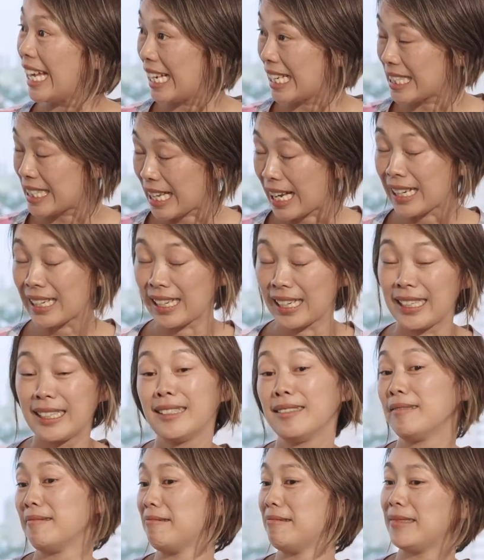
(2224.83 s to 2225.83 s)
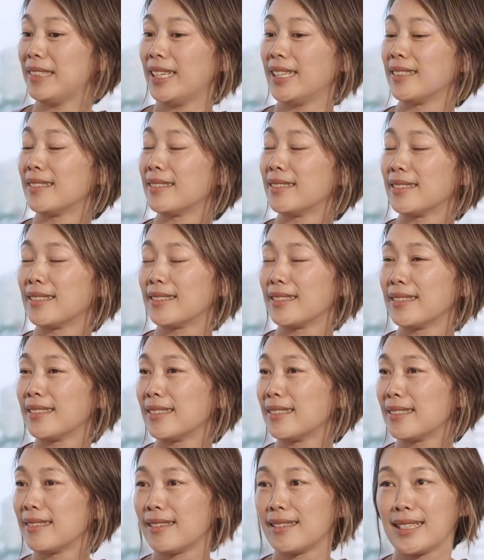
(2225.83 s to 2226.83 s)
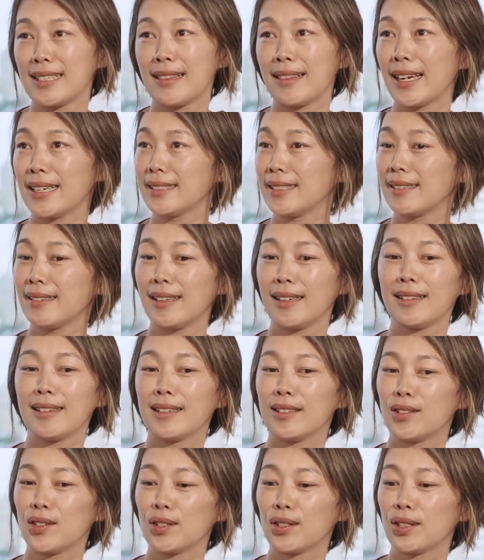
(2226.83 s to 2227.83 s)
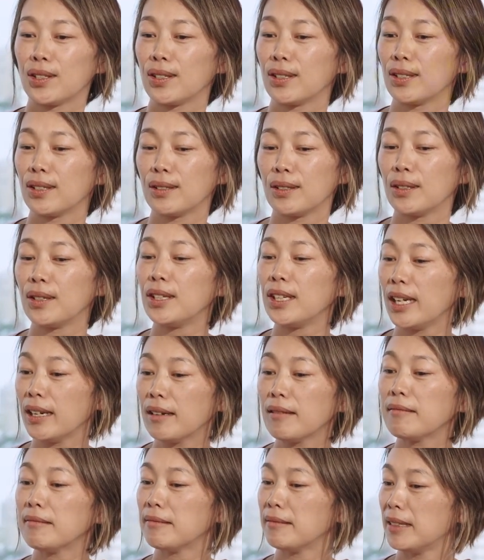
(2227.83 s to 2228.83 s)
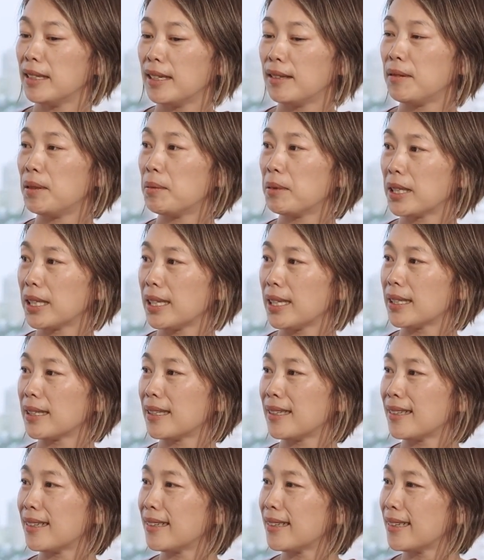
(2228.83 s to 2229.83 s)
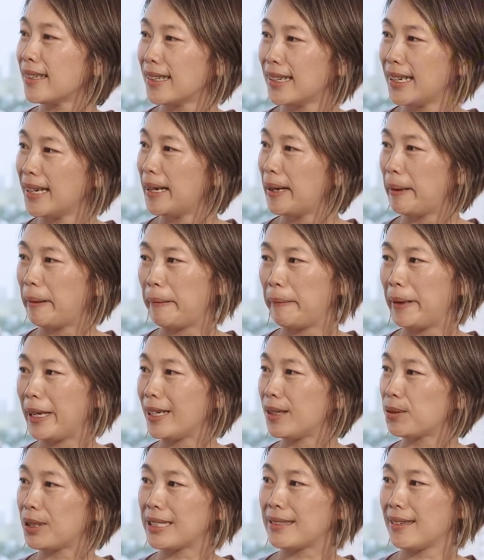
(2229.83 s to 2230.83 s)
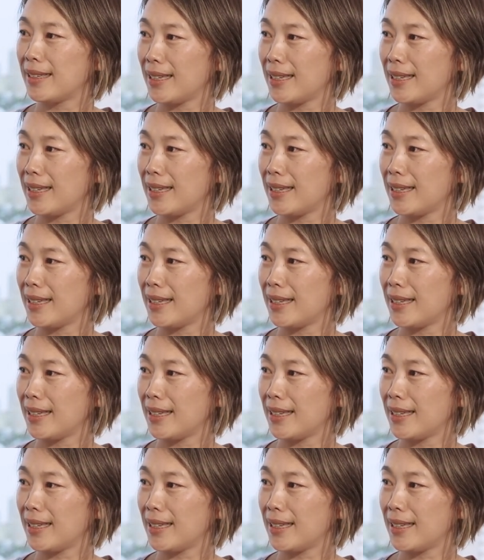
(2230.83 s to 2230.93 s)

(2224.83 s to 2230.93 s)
Exactly. And I think that everyone can make great